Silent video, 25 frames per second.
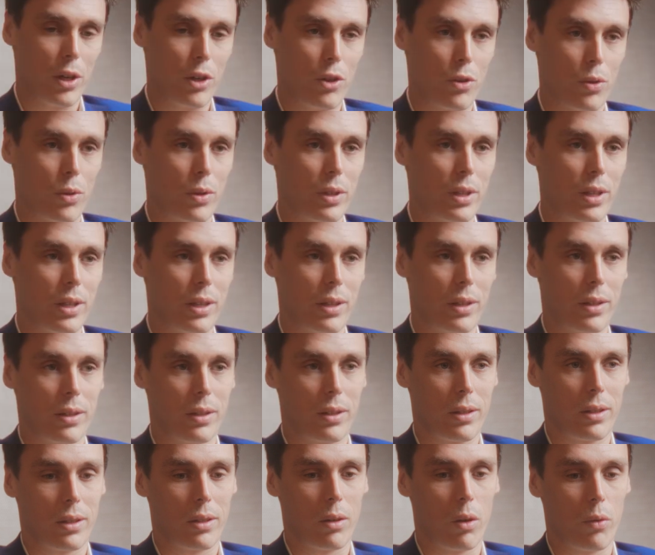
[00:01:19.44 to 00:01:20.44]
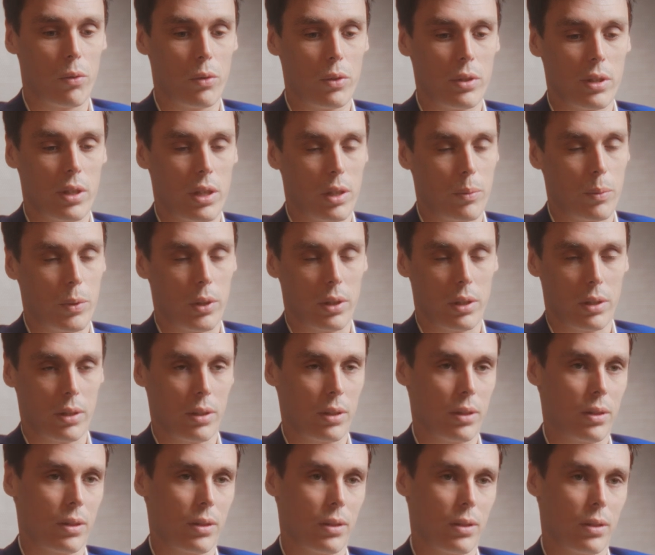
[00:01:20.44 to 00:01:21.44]
journey over there, but
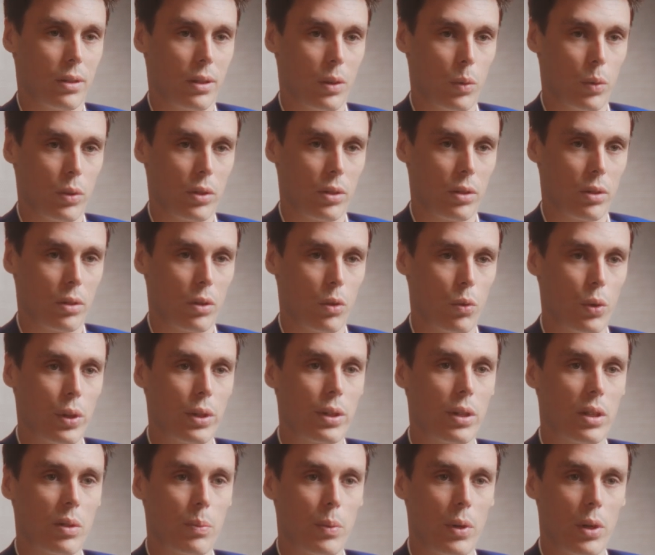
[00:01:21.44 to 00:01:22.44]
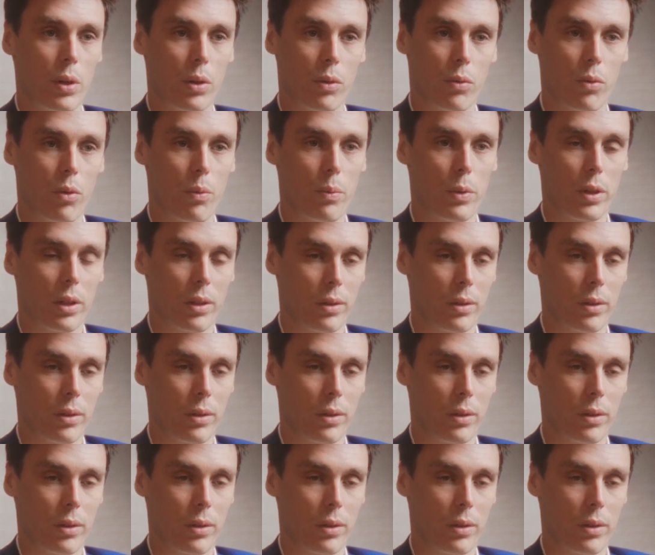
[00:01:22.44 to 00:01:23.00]
it was a great experience for me.